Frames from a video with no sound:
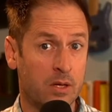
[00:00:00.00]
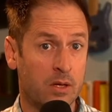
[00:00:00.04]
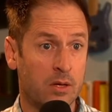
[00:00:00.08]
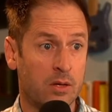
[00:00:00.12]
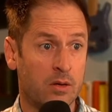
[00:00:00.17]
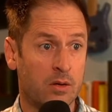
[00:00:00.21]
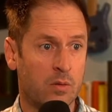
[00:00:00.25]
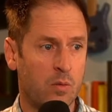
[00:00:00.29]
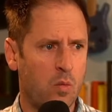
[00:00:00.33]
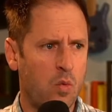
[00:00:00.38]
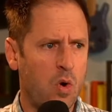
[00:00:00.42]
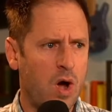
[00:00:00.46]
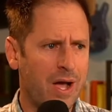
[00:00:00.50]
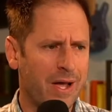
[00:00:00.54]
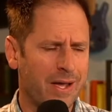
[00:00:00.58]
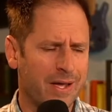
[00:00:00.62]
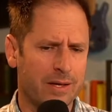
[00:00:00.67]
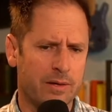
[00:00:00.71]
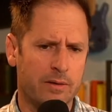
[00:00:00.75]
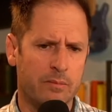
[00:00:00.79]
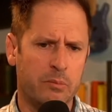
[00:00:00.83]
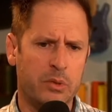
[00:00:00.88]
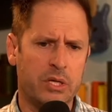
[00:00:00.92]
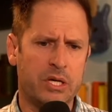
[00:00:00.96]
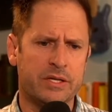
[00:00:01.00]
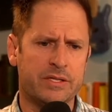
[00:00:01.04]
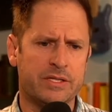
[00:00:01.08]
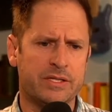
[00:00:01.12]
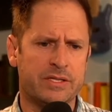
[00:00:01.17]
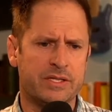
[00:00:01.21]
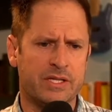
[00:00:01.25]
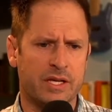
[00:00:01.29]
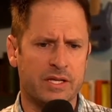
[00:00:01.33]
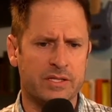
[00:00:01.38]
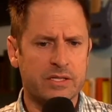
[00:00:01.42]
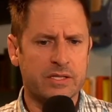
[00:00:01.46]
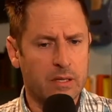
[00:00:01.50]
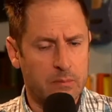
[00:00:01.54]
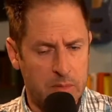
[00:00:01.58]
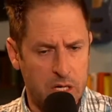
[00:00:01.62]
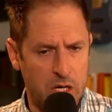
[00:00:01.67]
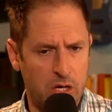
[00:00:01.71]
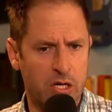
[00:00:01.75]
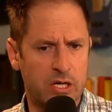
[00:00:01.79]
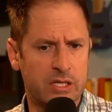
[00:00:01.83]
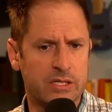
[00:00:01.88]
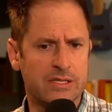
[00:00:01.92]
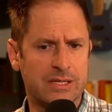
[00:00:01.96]
Why? Because it says
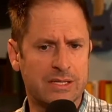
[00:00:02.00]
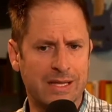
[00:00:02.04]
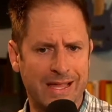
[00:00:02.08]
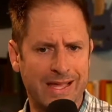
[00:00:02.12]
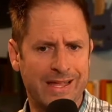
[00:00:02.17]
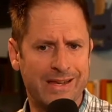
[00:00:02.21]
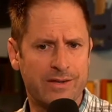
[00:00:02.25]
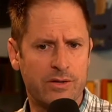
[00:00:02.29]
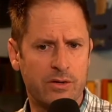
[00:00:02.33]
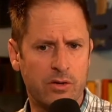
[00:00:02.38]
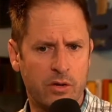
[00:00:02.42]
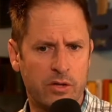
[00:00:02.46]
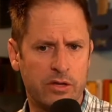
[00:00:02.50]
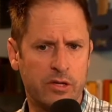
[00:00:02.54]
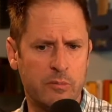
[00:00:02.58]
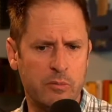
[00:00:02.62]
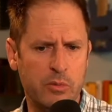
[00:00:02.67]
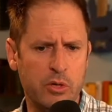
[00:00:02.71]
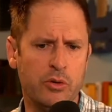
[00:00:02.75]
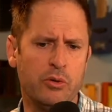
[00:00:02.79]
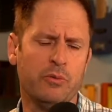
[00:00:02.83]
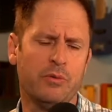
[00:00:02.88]
Americans landed on the moon.